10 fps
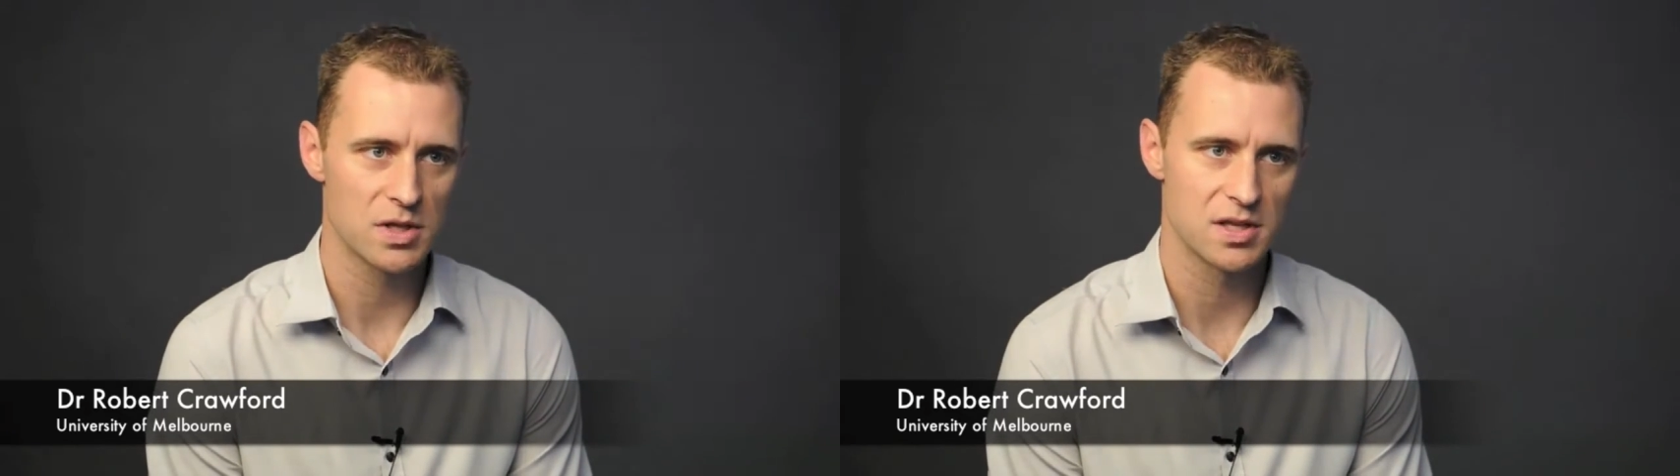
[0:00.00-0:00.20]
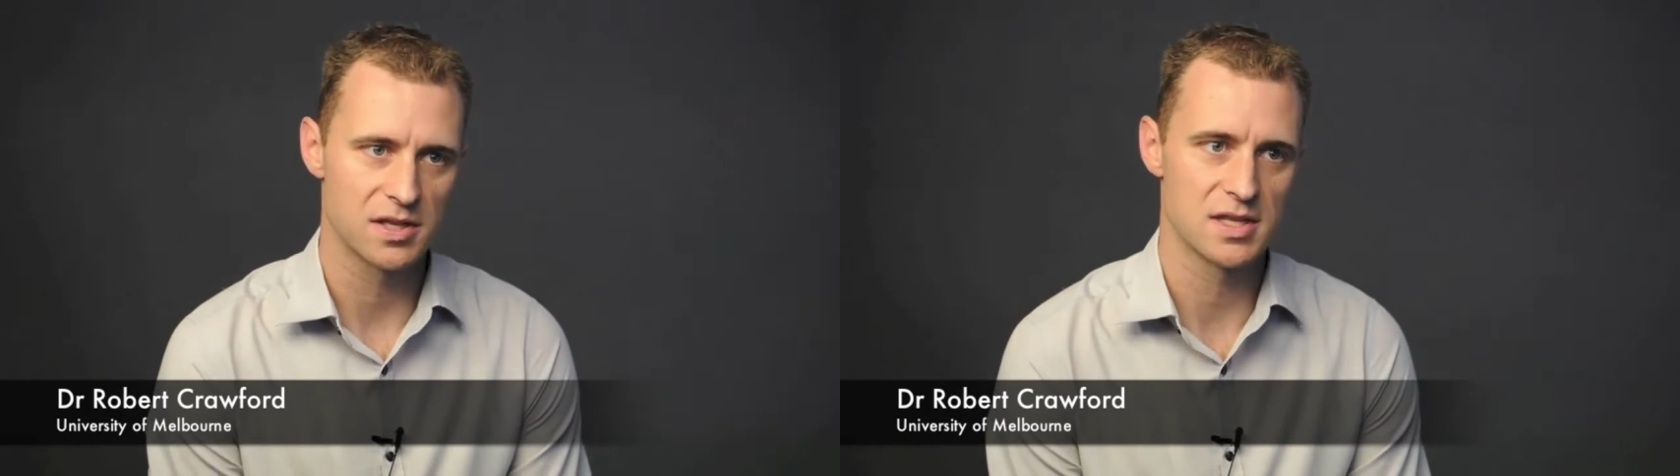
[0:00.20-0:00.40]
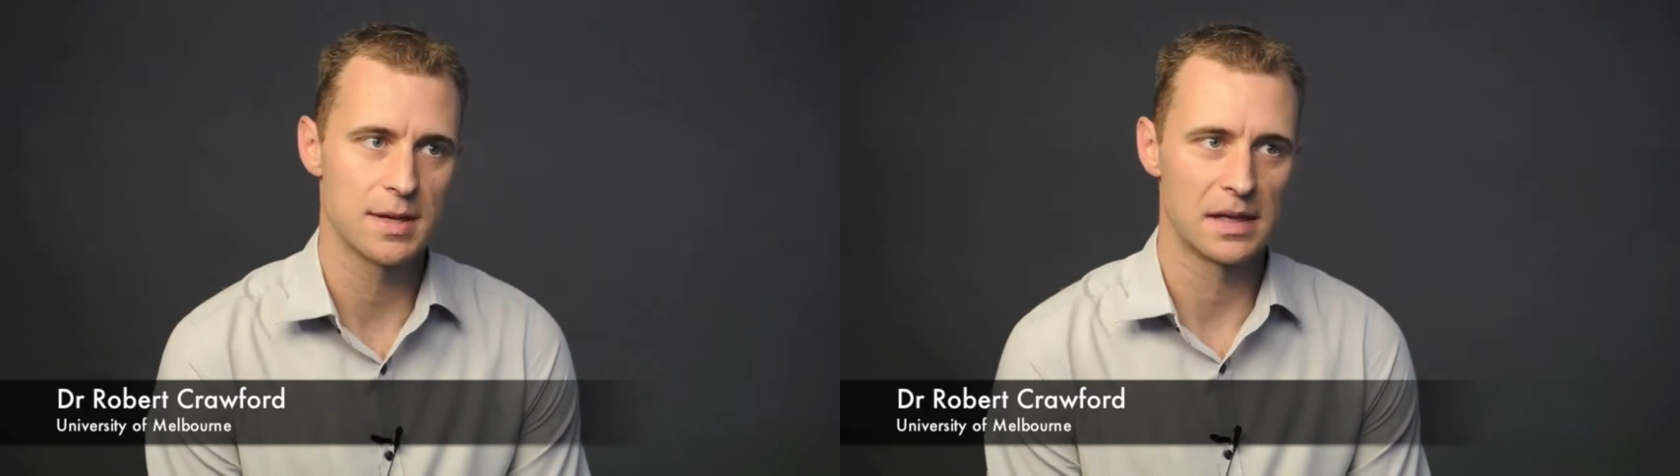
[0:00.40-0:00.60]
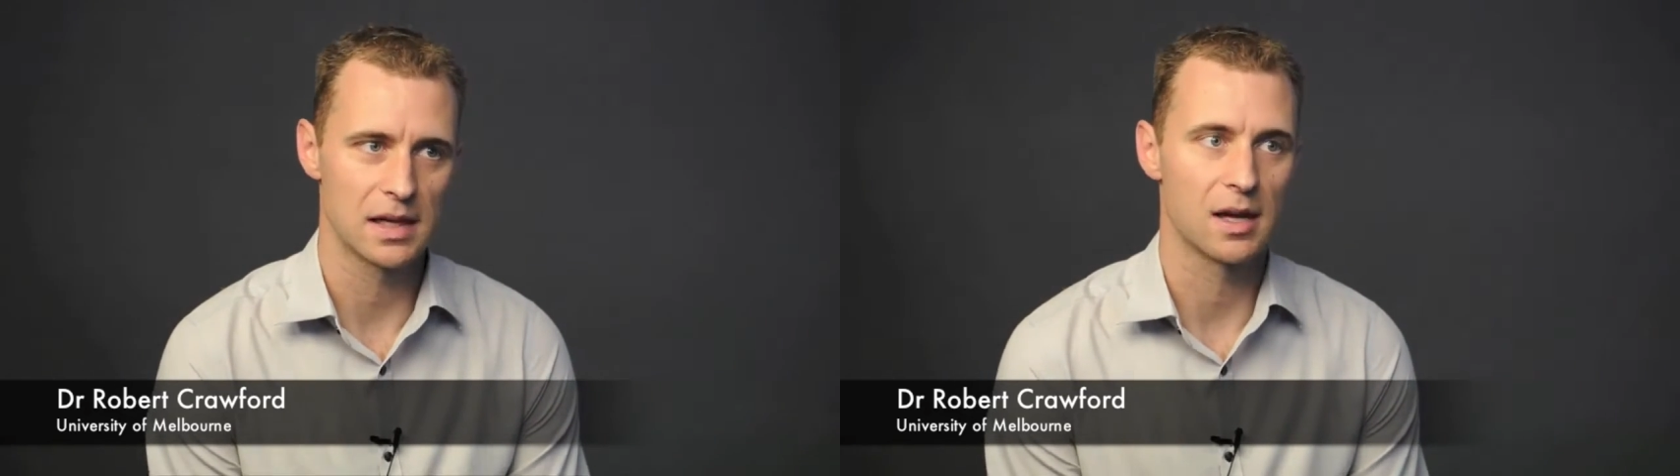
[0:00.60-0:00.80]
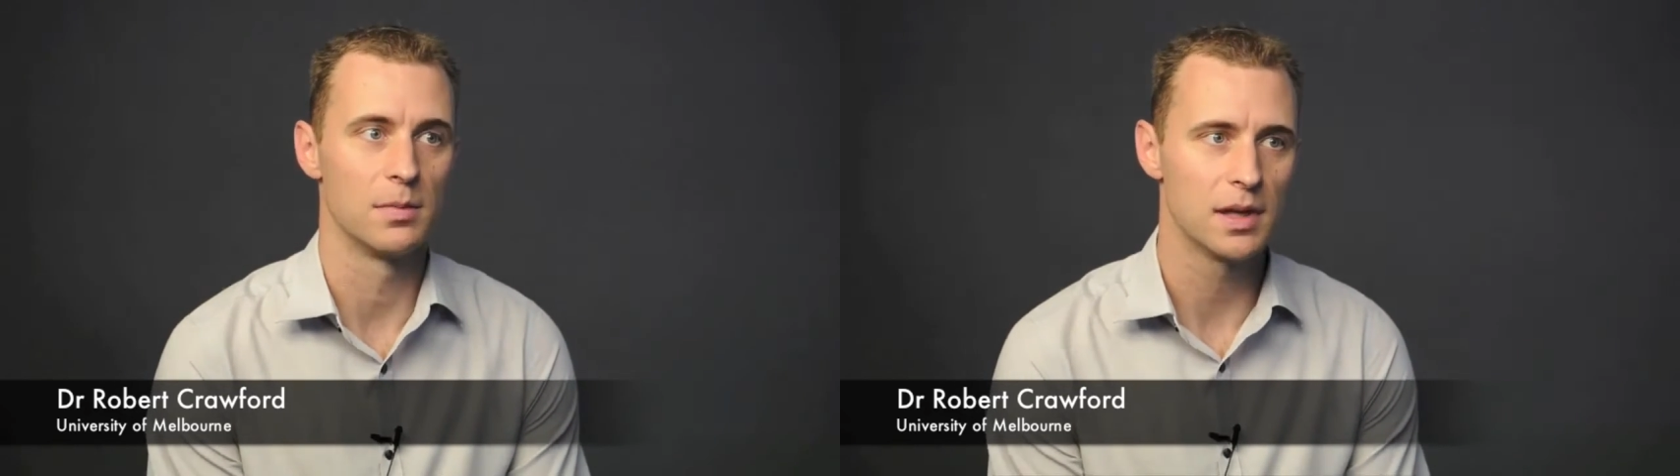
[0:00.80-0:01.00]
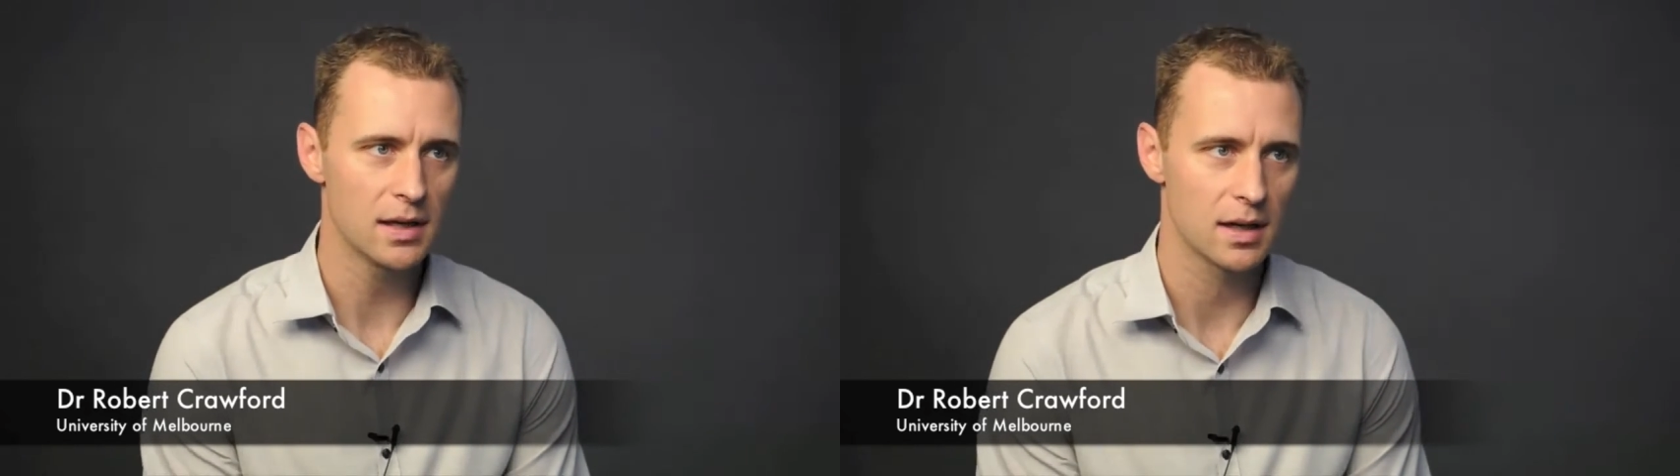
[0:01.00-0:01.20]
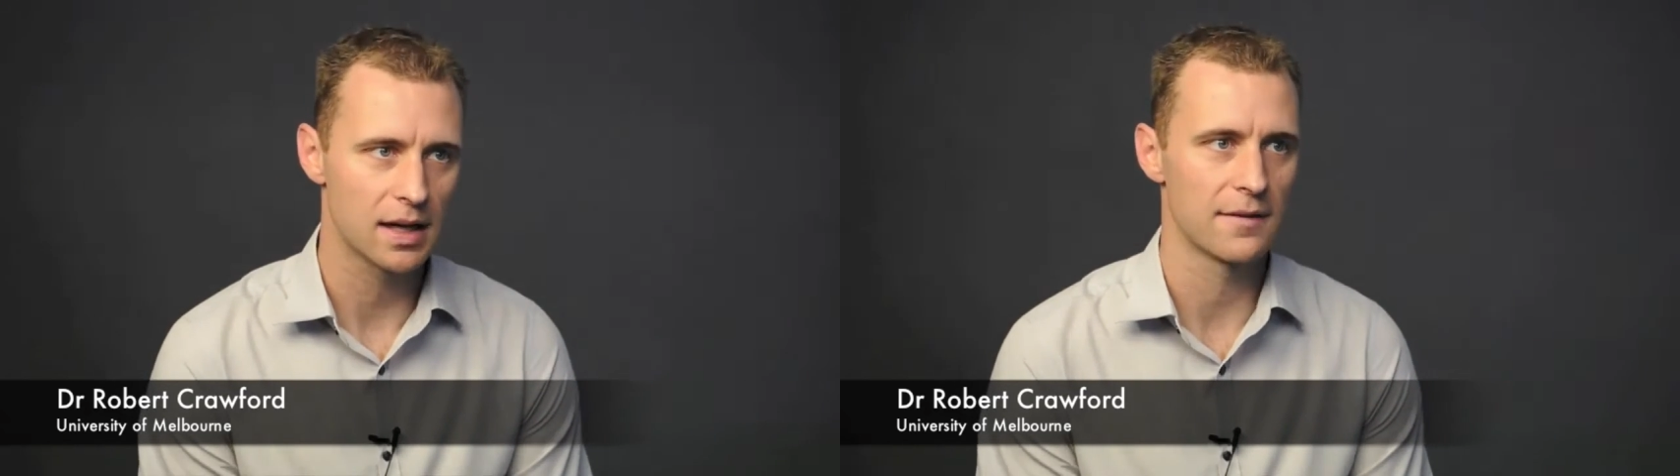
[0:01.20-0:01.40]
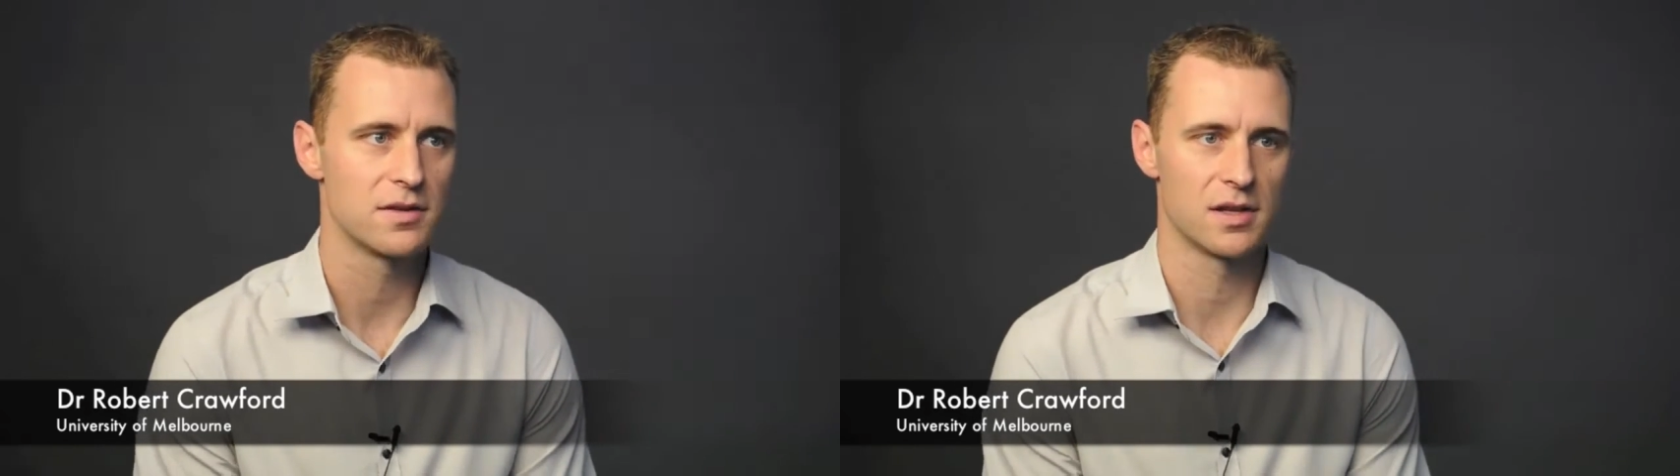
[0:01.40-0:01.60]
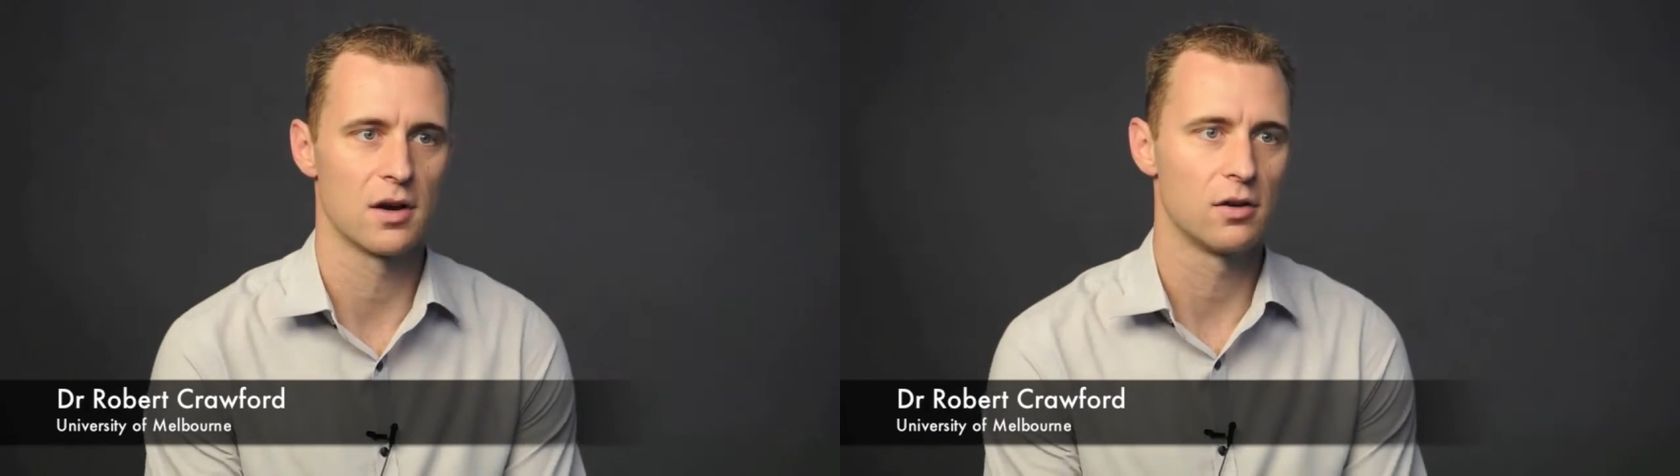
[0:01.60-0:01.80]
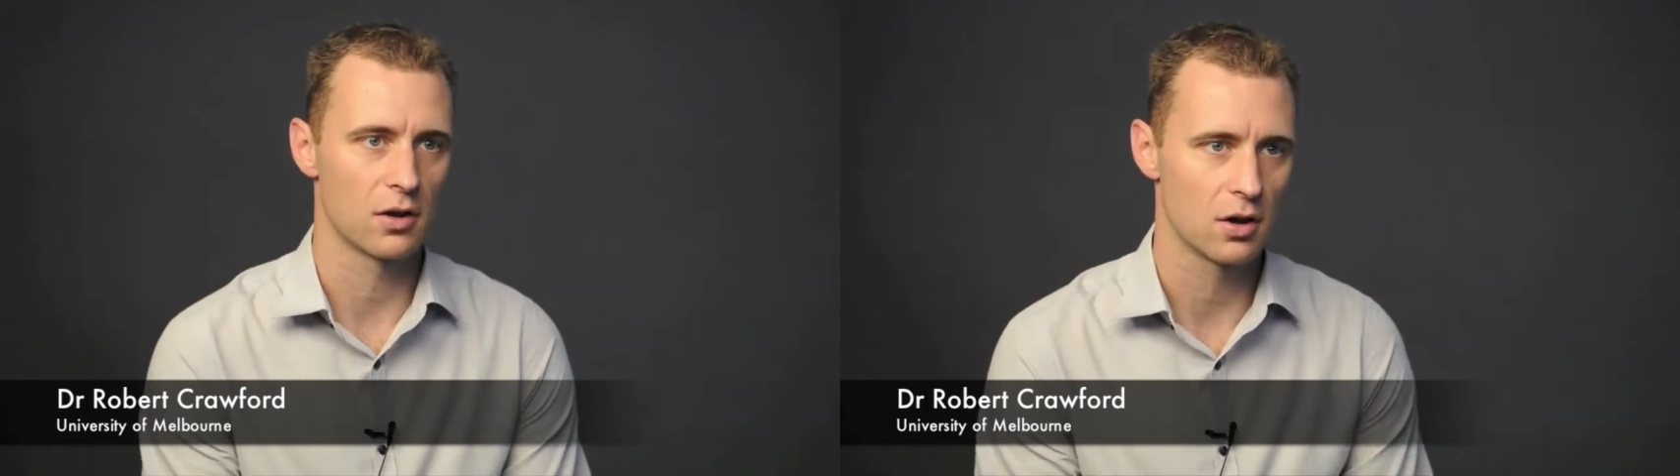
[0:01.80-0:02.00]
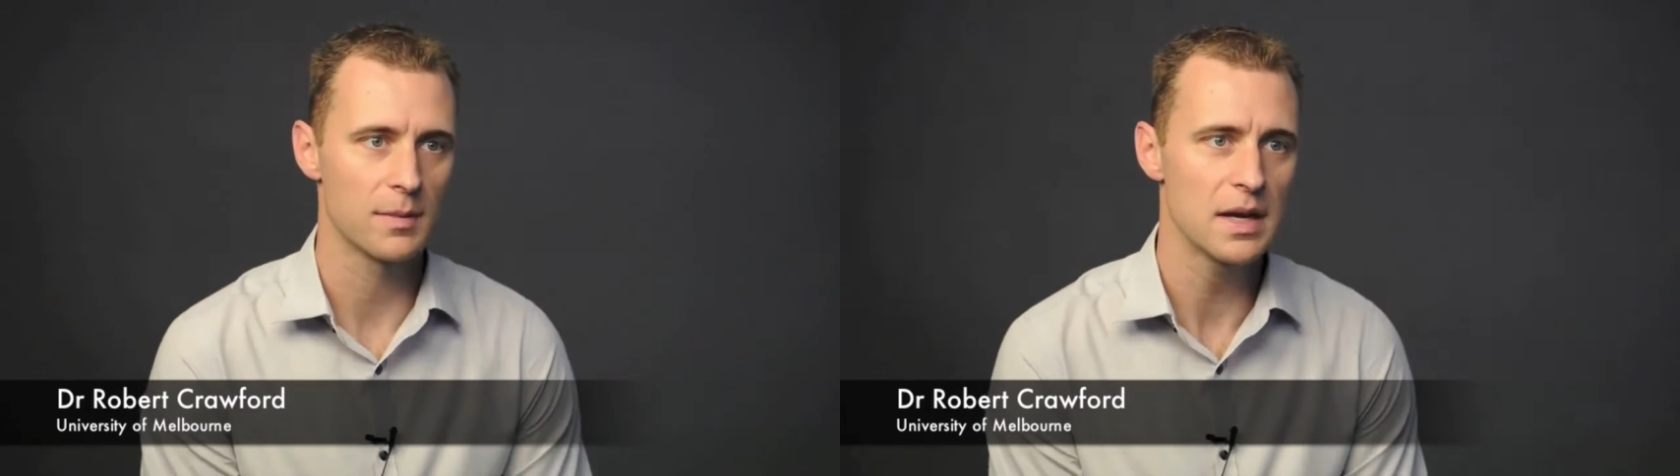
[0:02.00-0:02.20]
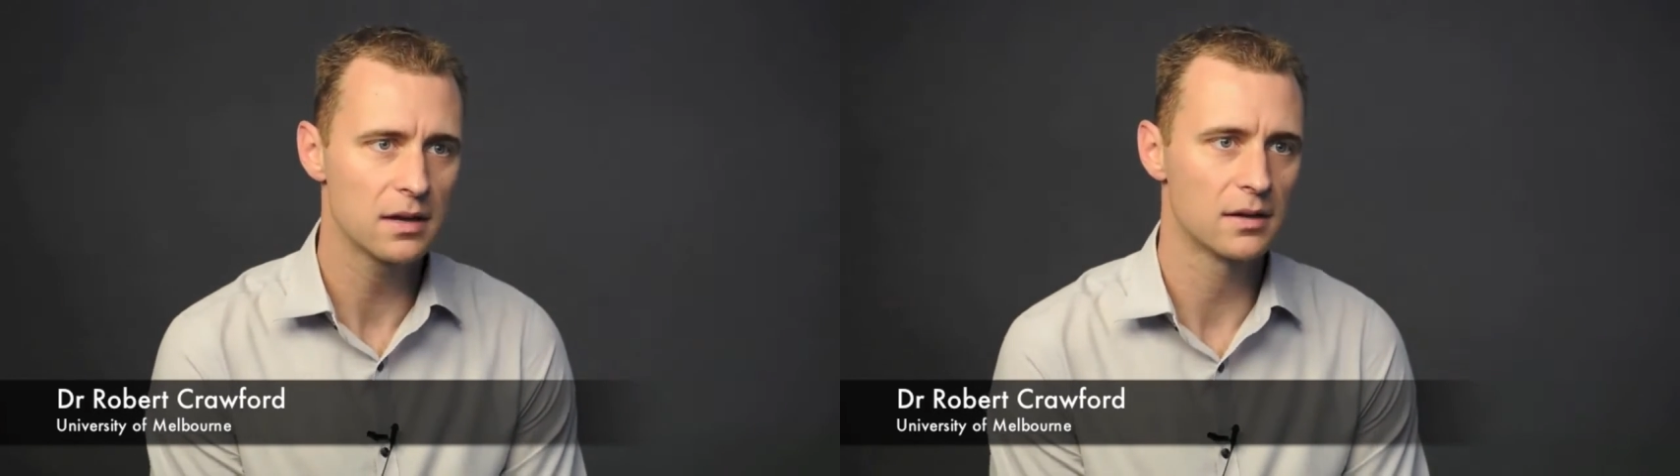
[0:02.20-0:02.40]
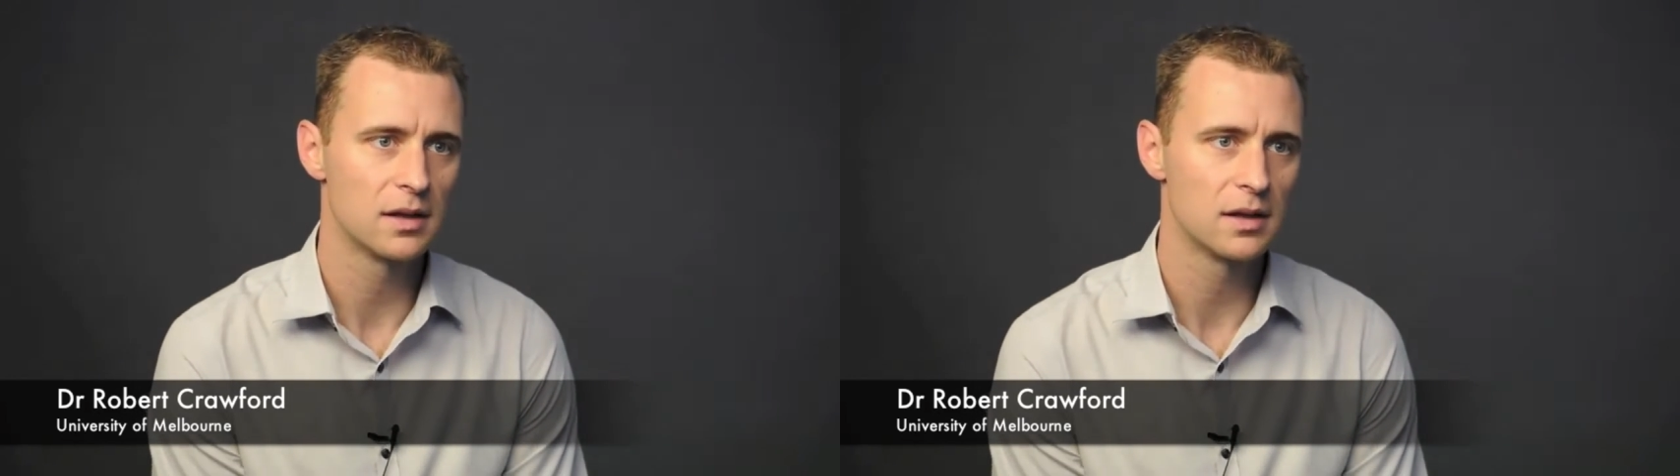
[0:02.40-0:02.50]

which is systemically complete, it covers the whole economy,